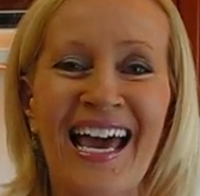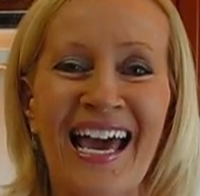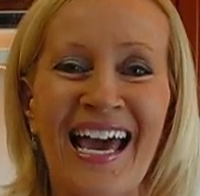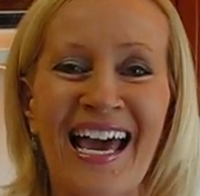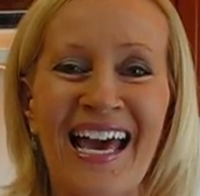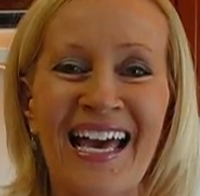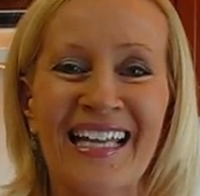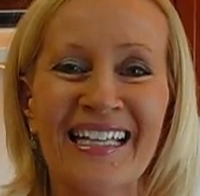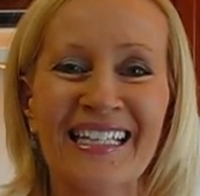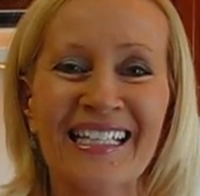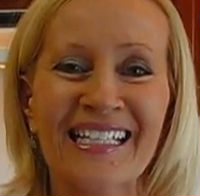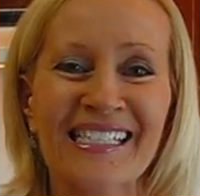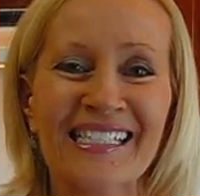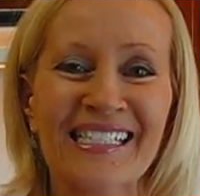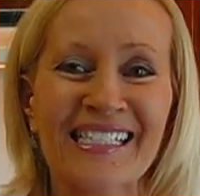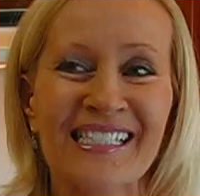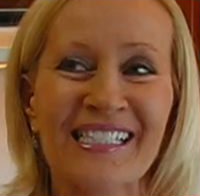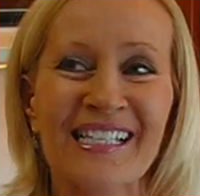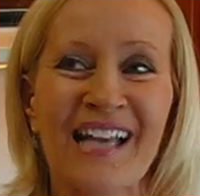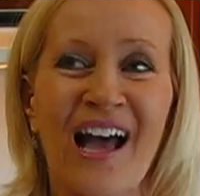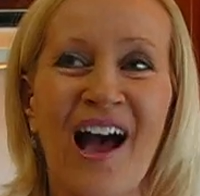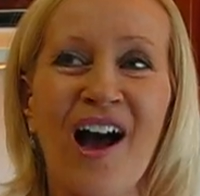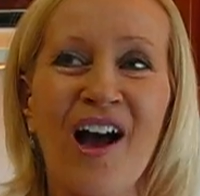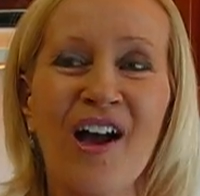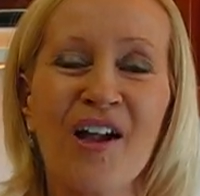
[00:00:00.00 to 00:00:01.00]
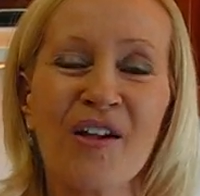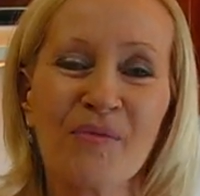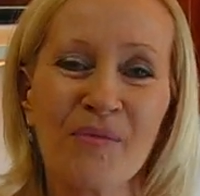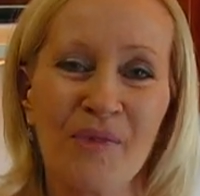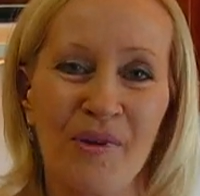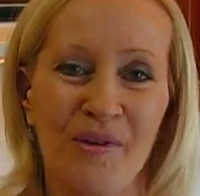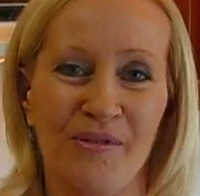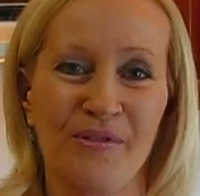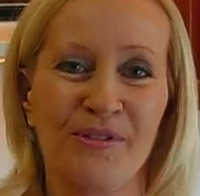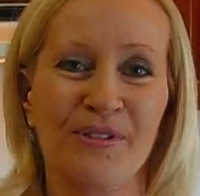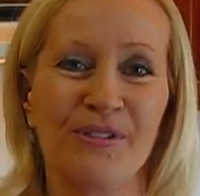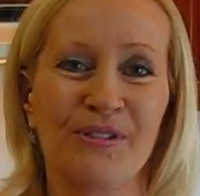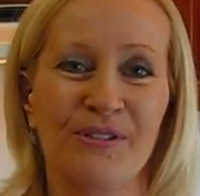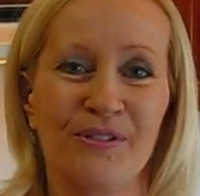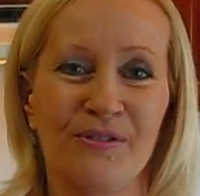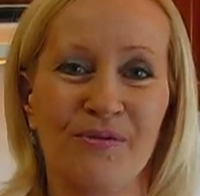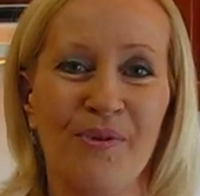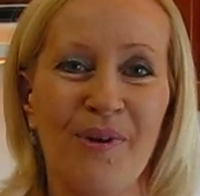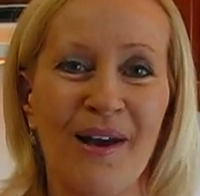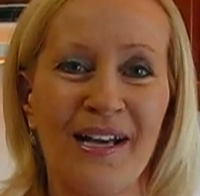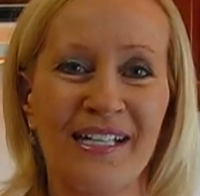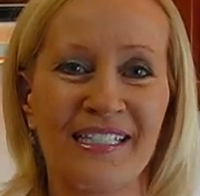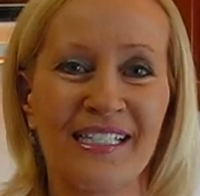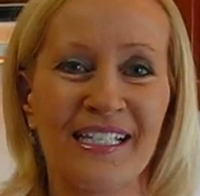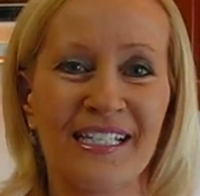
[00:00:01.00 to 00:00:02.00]
And this is almost
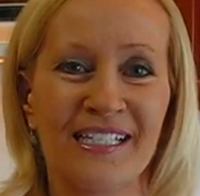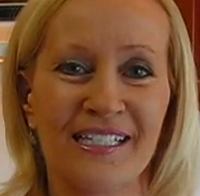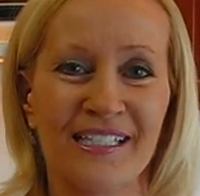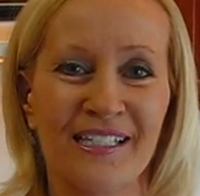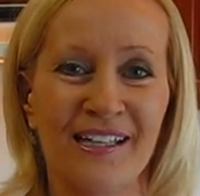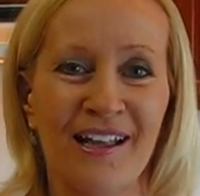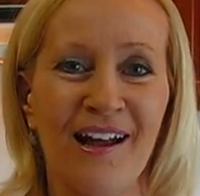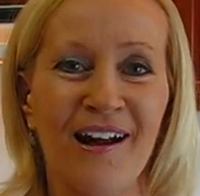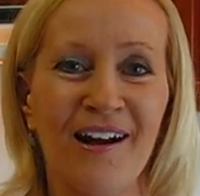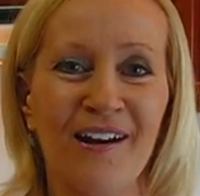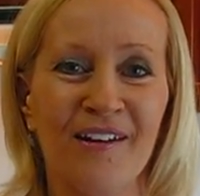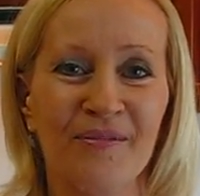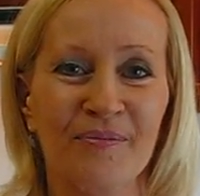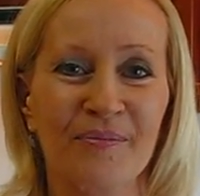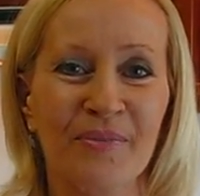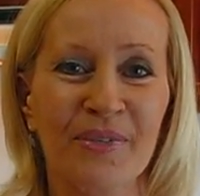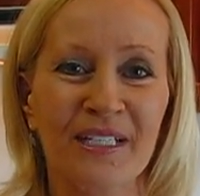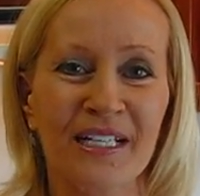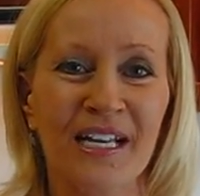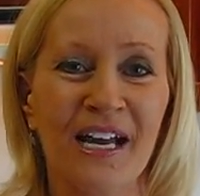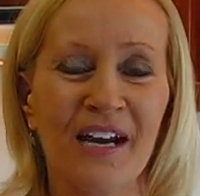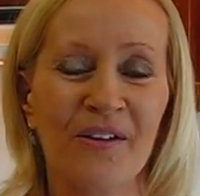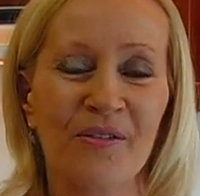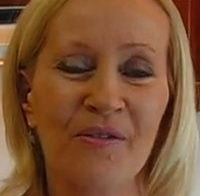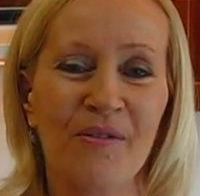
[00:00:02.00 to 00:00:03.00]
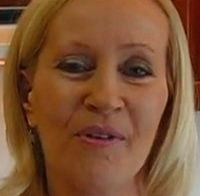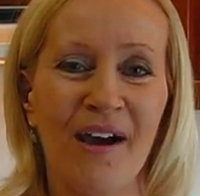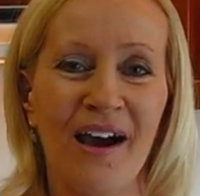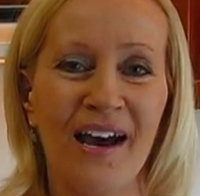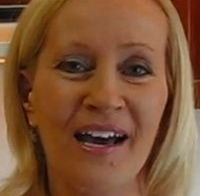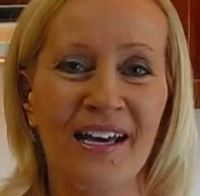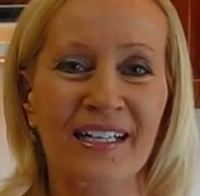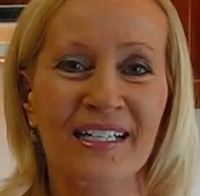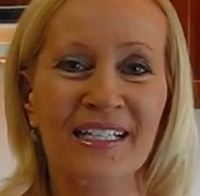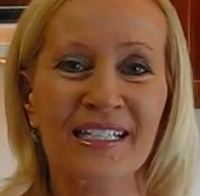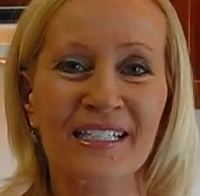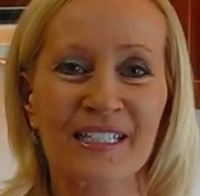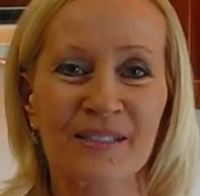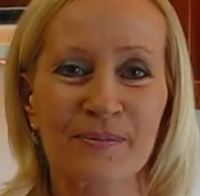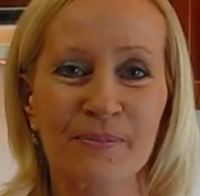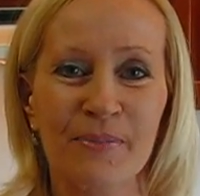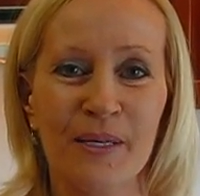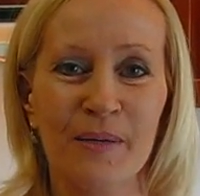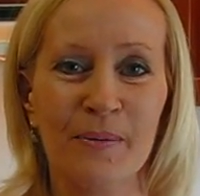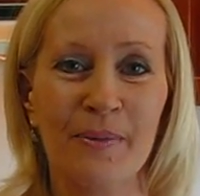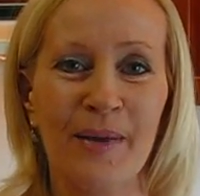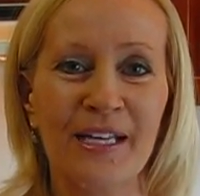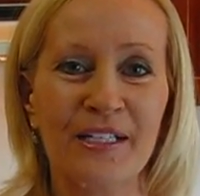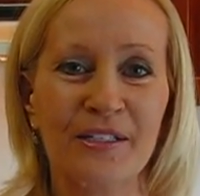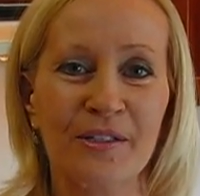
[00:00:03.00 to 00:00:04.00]
twice as long, but not quite. It's
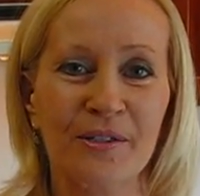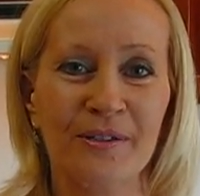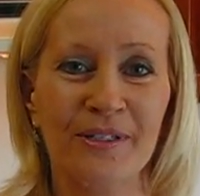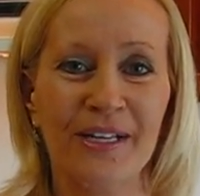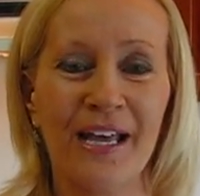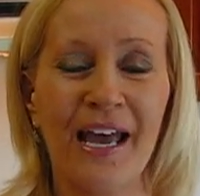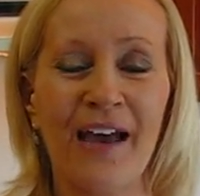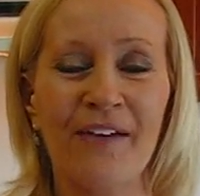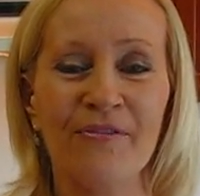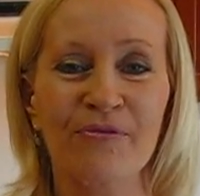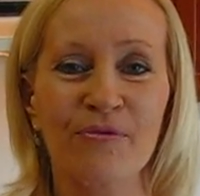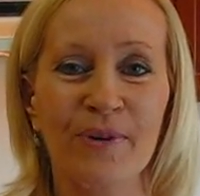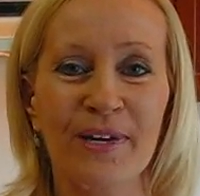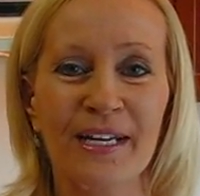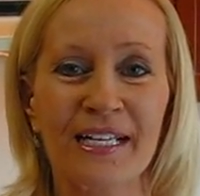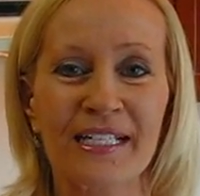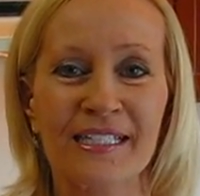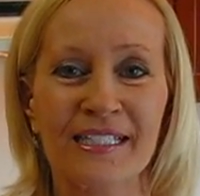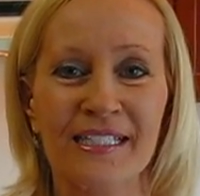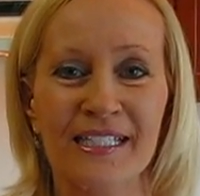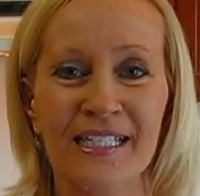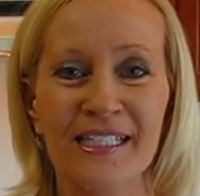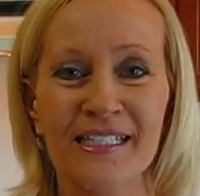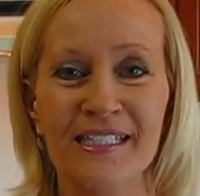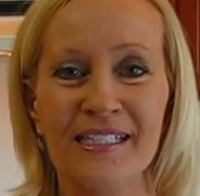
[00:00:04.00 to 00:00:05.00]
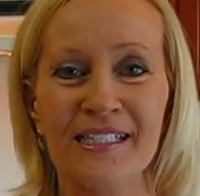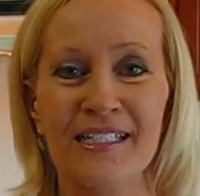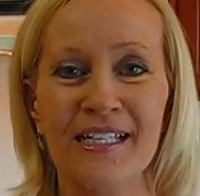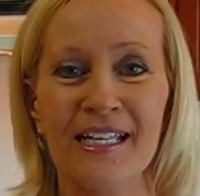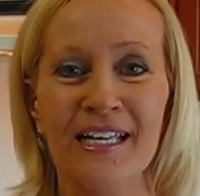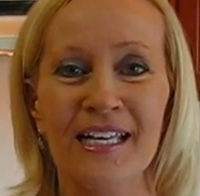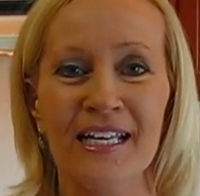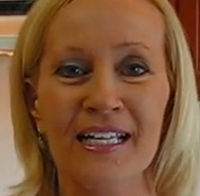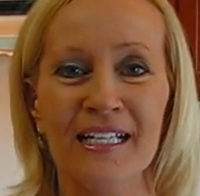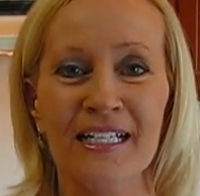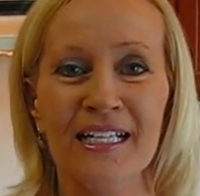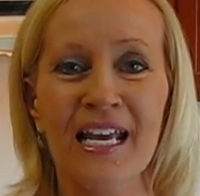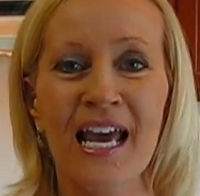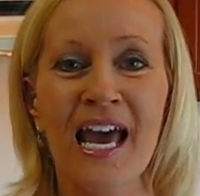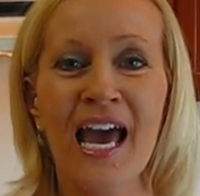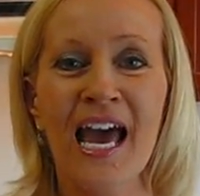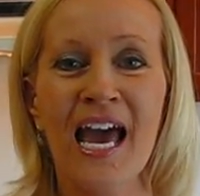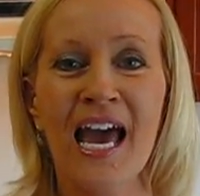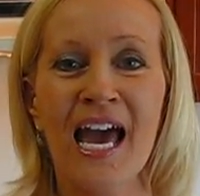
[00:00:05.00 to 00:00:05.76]
been about 2.5 weeks since then.